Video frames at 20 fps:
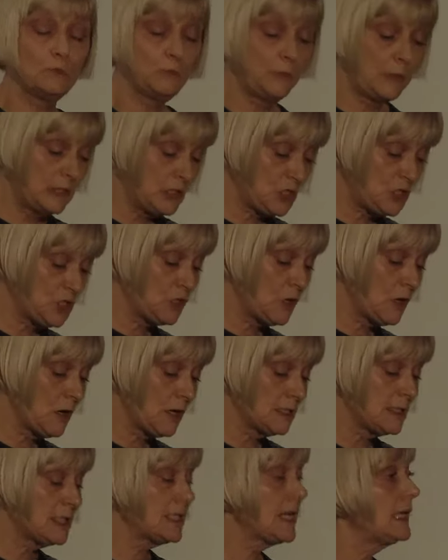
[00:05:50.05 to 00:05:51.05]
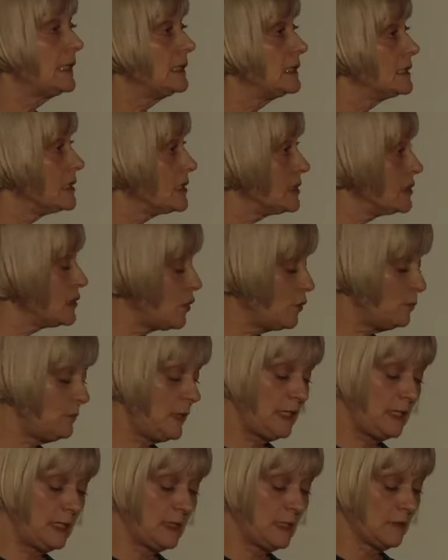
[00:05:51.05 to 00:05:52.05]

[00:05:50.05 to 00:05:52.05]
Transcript: Win Shantz, and so many